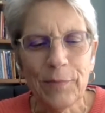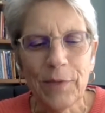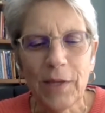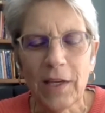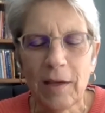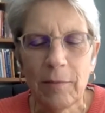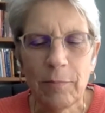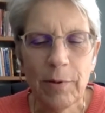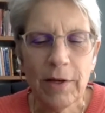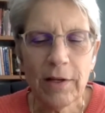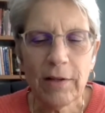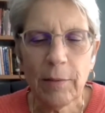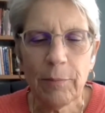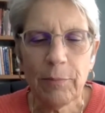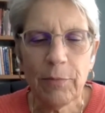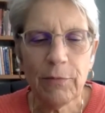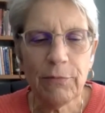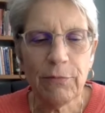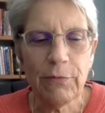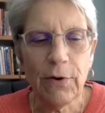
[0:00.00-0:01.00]
He picked
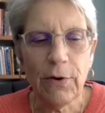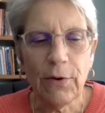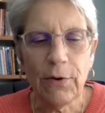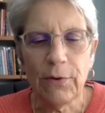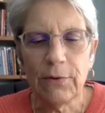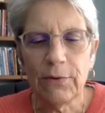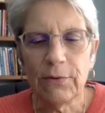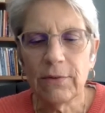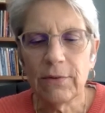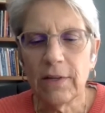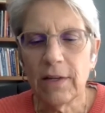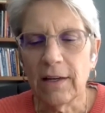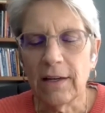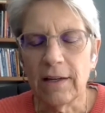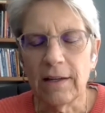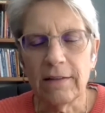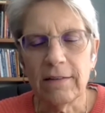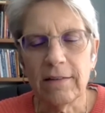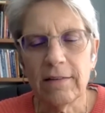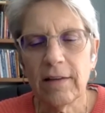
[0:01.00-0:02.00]
up the phone
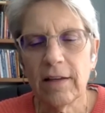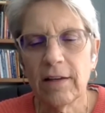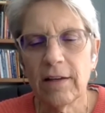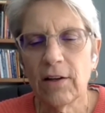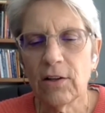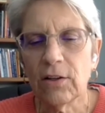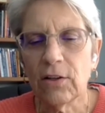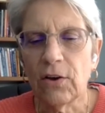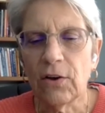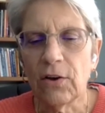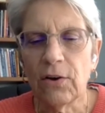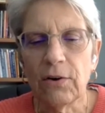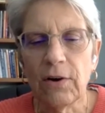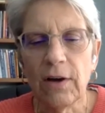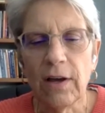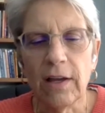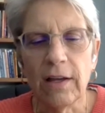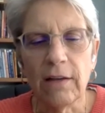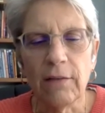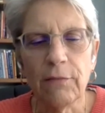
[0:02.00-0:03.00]
and said hello,
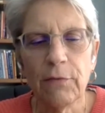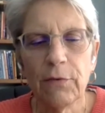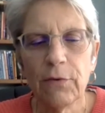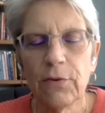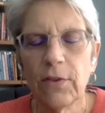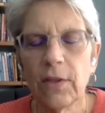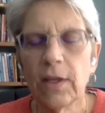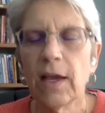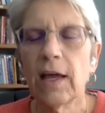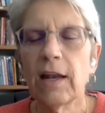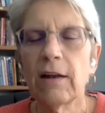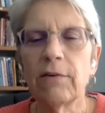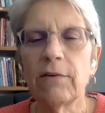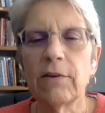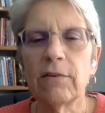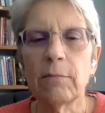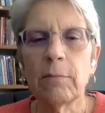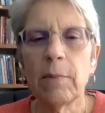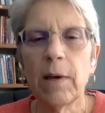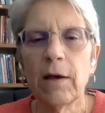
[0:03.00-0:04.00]
and the first thing out of
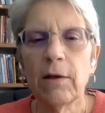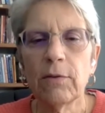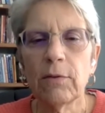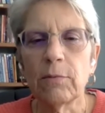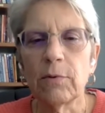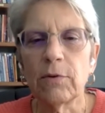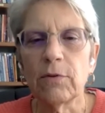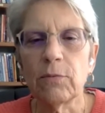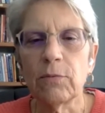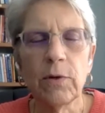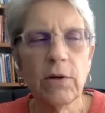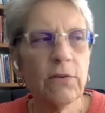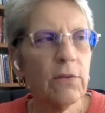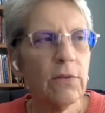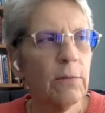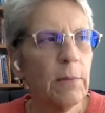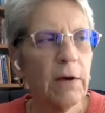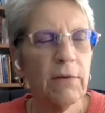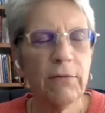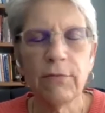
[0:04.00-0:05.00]
his mouth was,
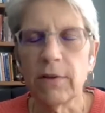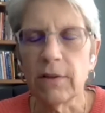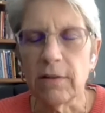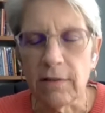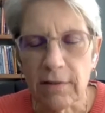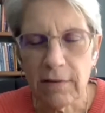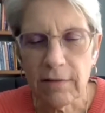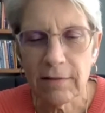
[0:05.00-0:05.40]
"Where's the muffin?"